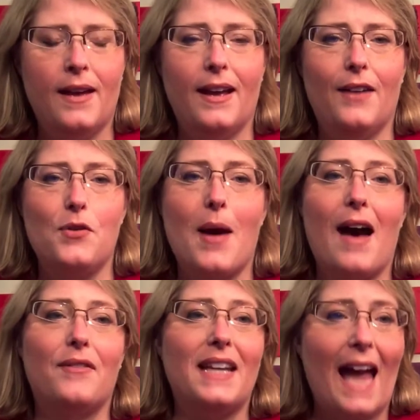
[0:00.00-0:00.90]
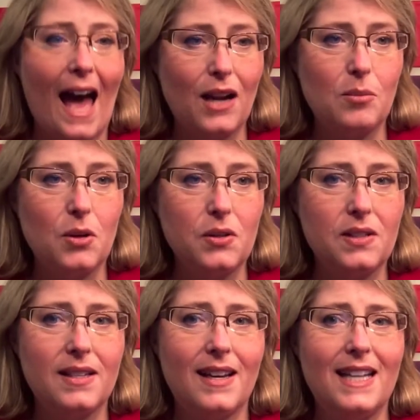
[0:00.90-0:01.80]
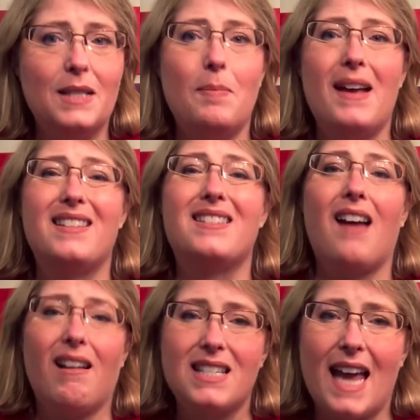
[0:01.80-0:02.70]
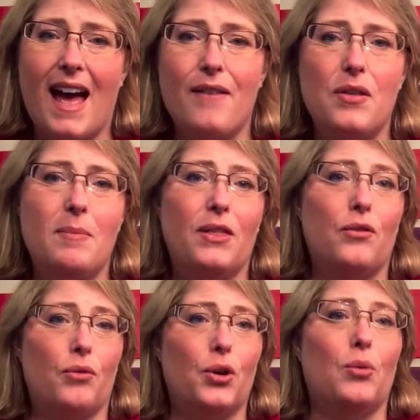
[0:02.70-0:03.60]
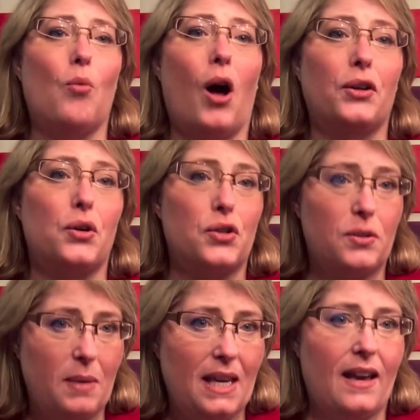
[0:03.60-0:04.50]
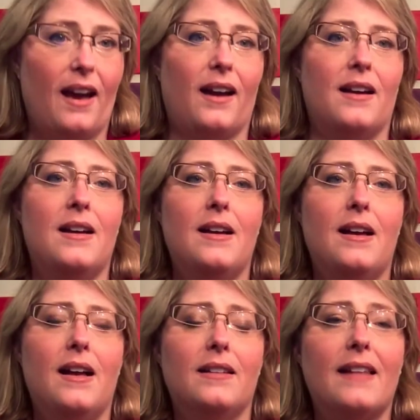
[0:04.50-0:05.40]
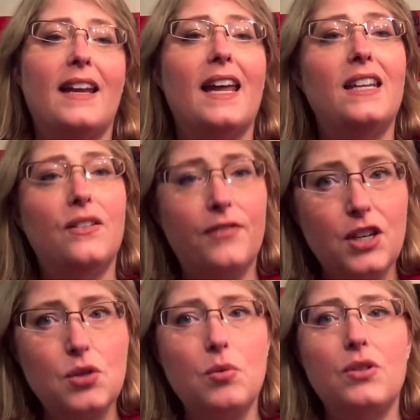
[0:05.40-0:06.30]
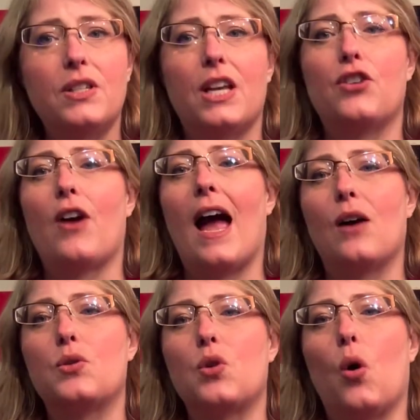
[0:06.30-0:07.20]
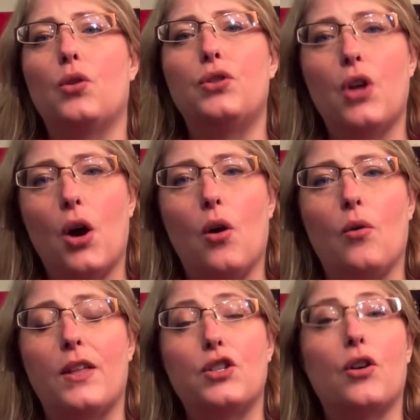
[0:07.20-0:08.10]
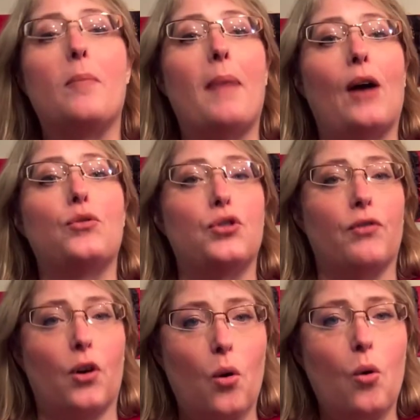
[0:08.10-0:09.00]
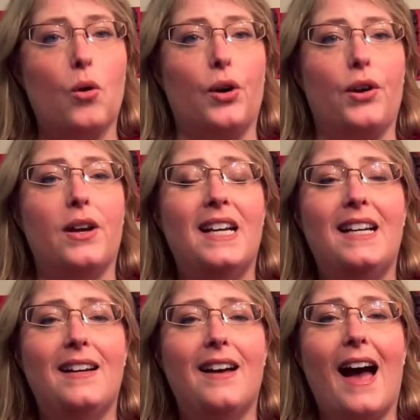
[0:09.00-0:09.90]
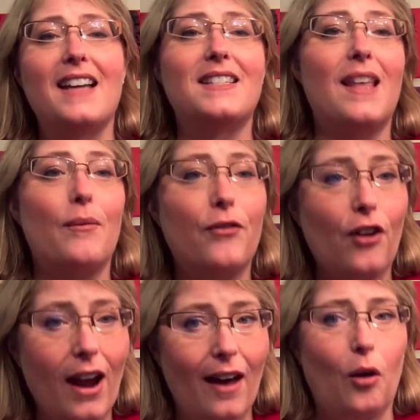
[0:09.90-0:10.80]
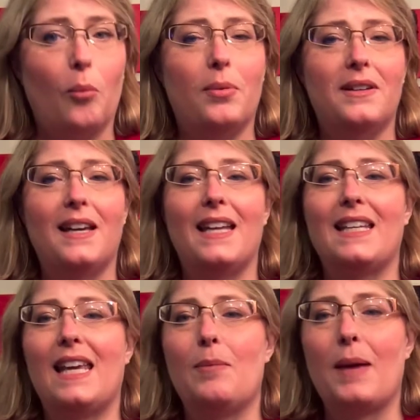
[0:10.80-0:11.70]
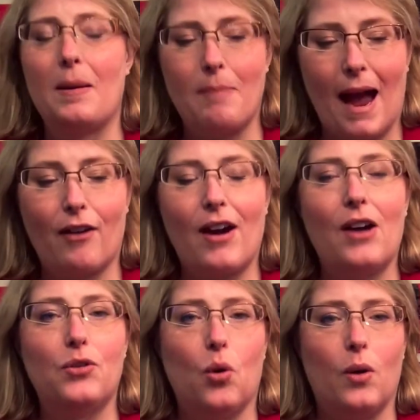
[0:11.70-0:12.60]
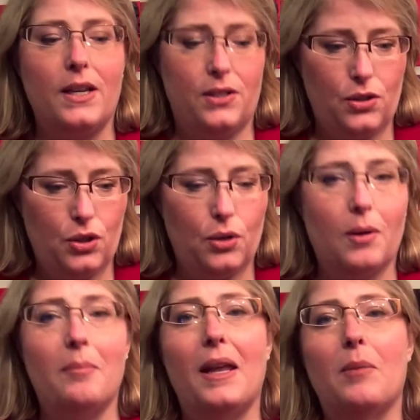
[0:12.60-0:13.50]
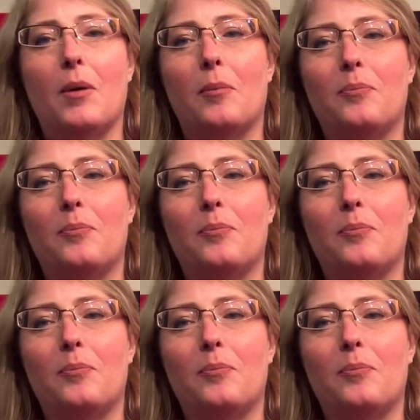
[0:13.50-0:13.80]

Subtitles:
If you have any animals, it's best not to have them in the room while you're speaking. Let individuals in your household know that you're about to record. Ask them for help in keeping background noise to a minimum.